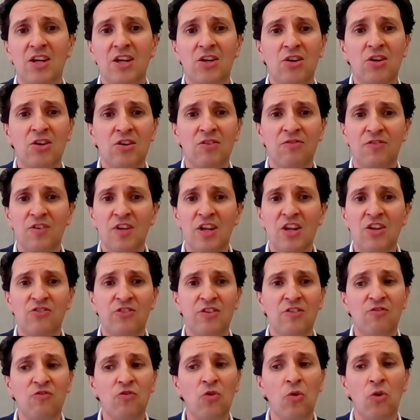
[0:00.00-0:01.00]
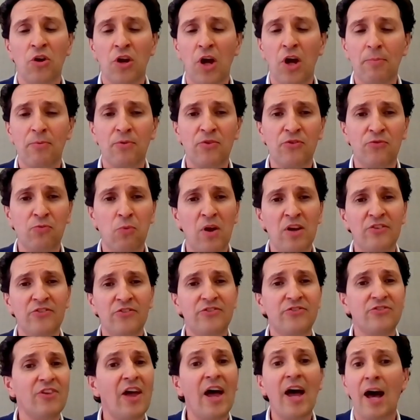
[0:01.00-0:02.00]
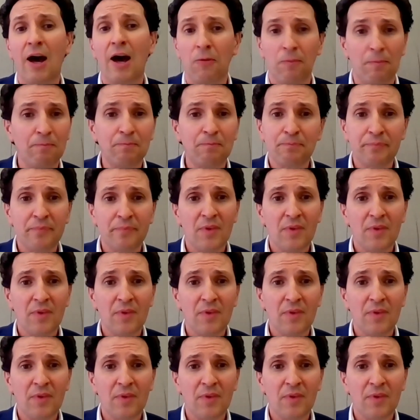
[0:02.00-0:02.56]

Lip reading: It could have easily gone up as well as down.